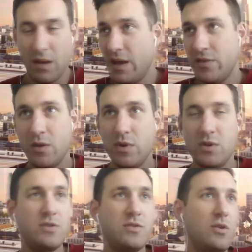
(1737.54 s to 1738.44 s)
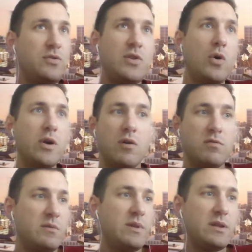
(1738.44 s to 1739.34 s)
think we just chose Tony over
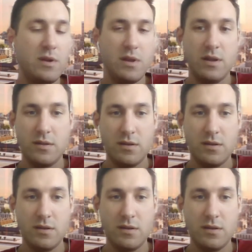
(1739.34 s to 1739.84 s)
him, and that's what it is.